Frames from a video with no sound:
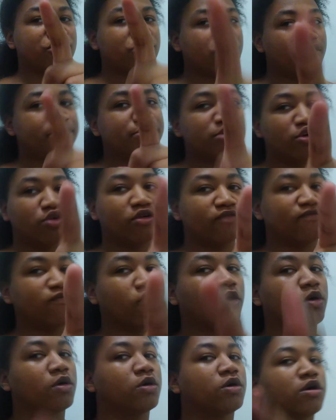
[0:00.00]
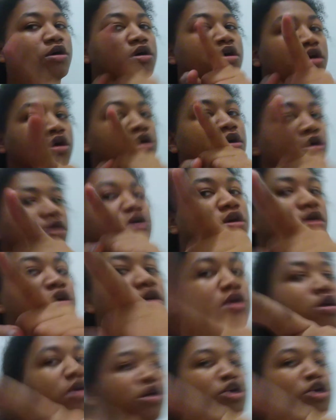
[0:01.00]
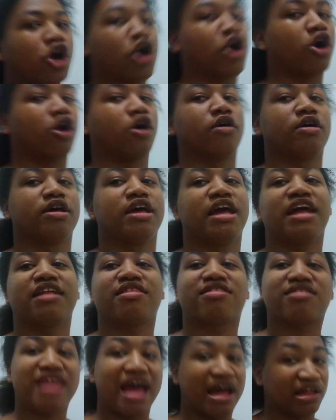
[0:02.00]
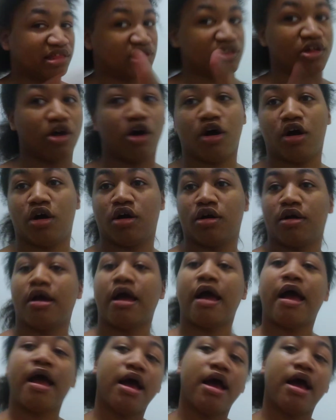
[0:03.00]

to Your Beautiful? Girl, it's that song.